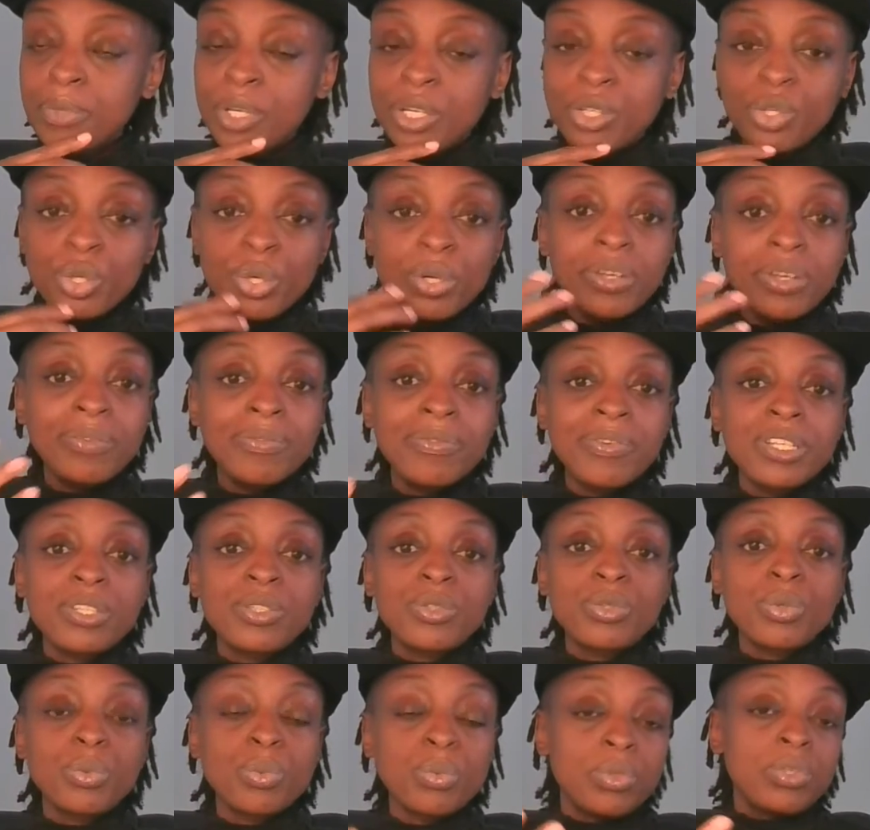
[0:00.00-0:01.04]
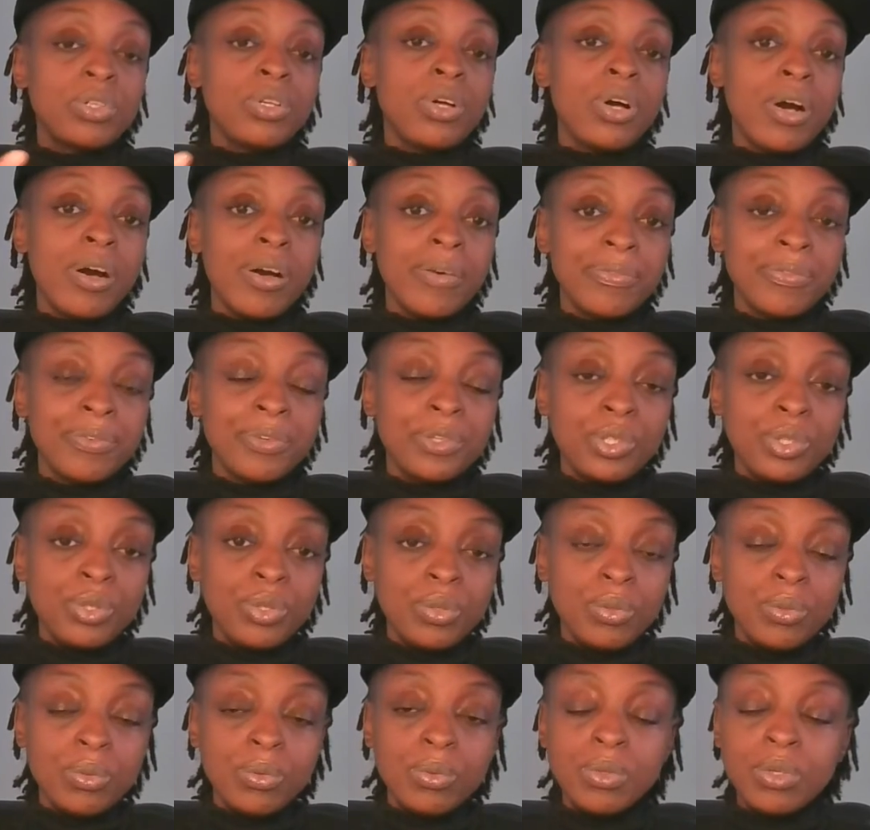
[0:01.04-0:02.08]
your investor will offer
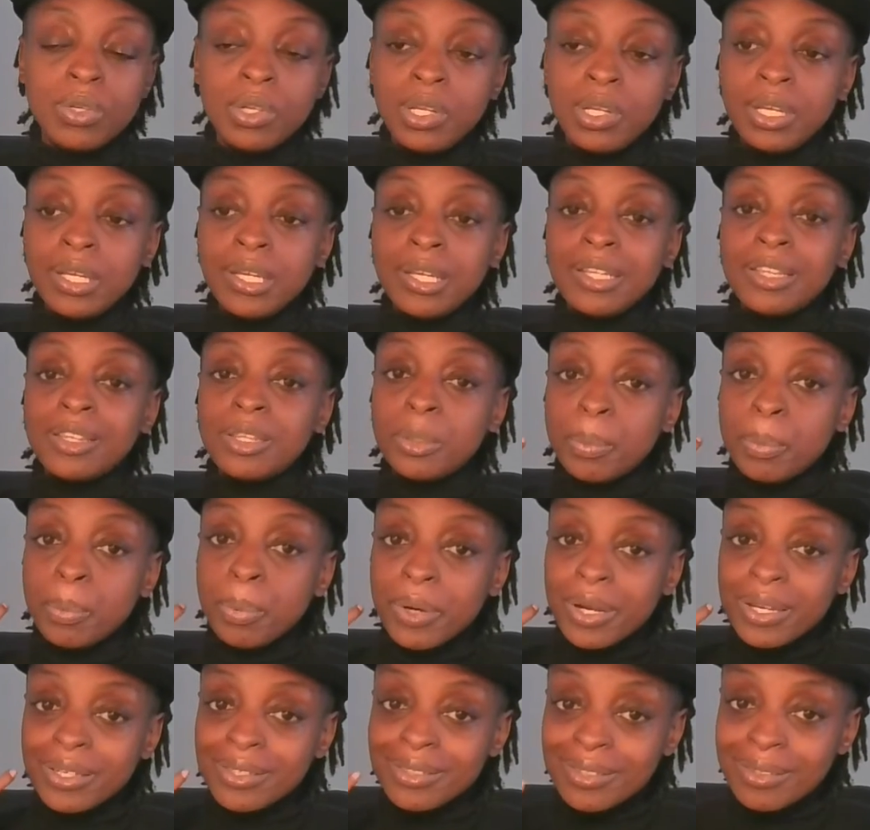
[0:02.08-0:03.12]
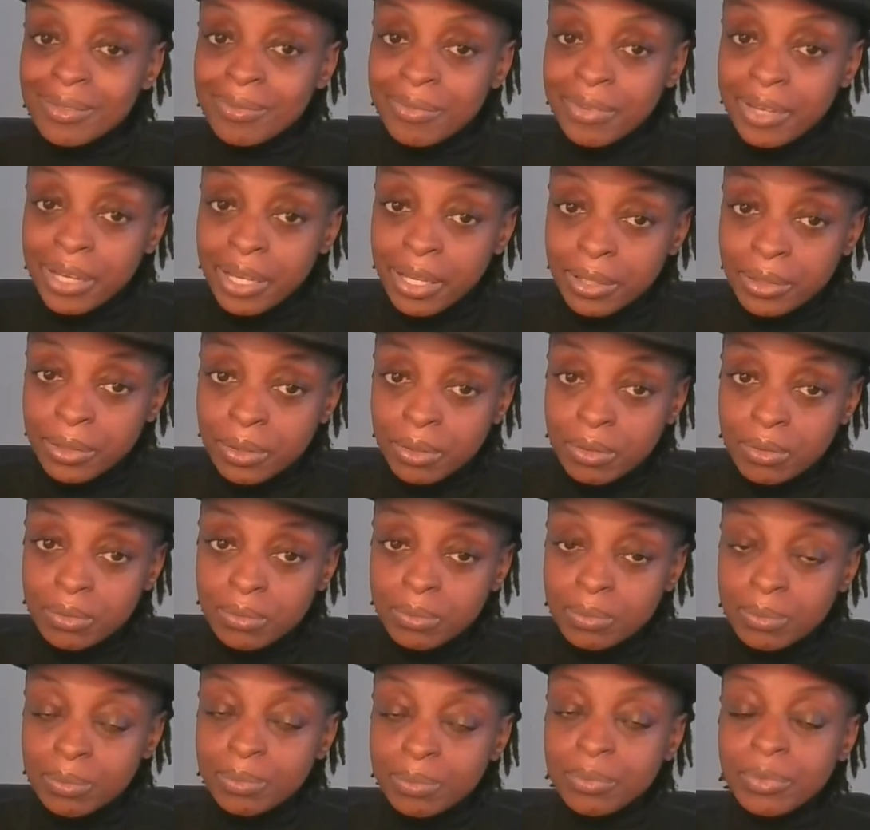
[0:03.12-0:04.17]
you the present
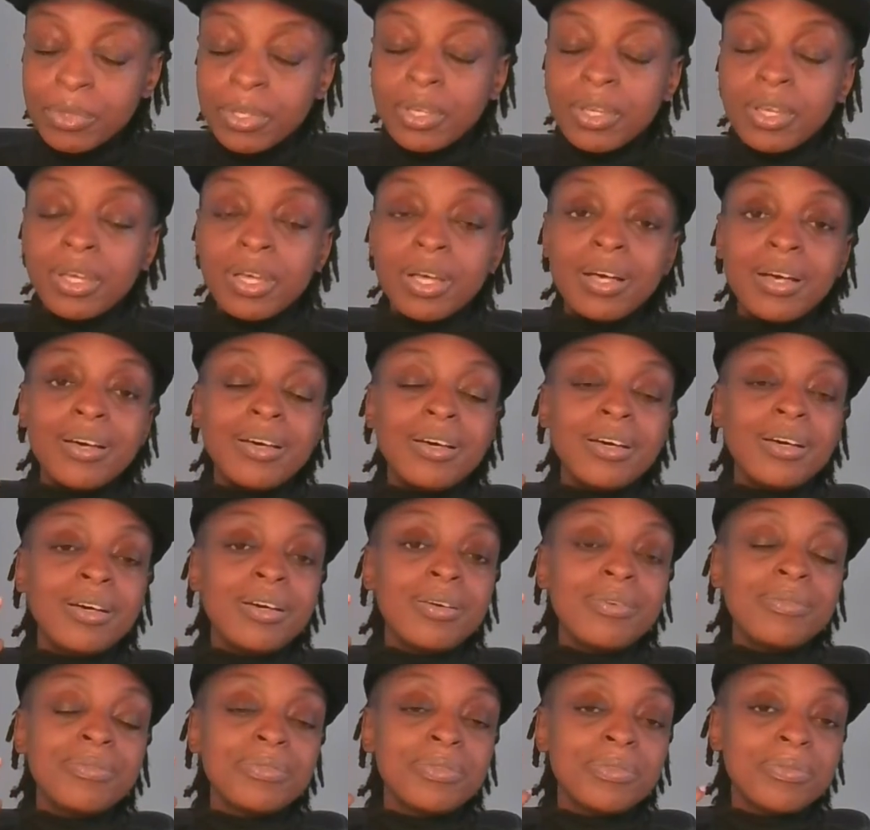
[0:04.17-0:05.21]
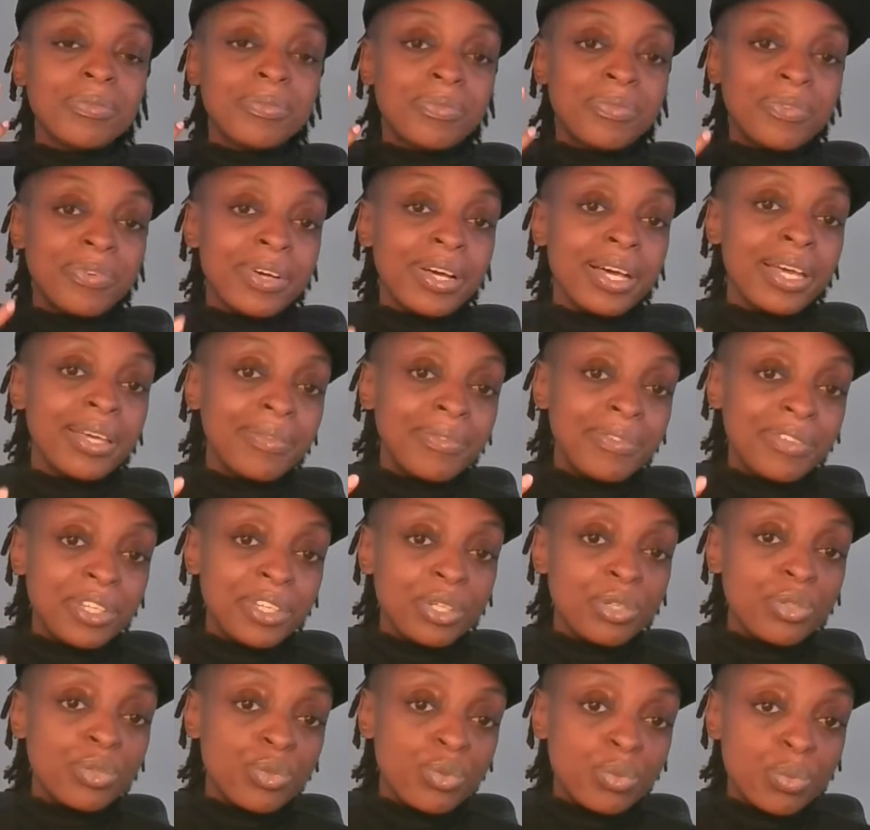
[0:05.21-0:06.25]
value of 5
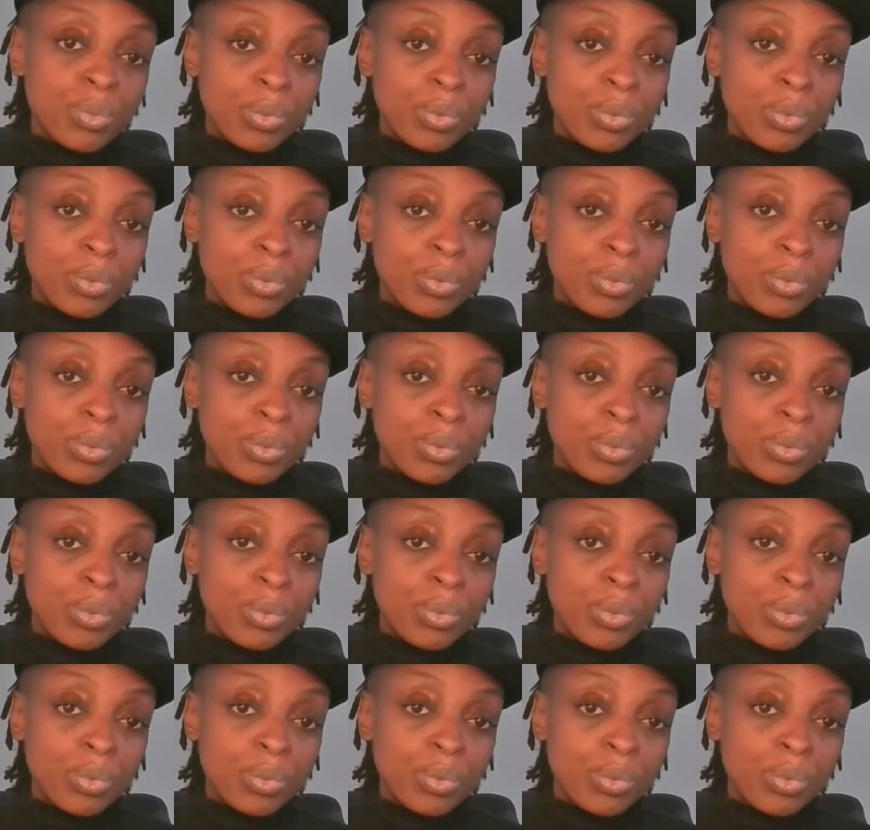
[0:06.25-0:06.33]
years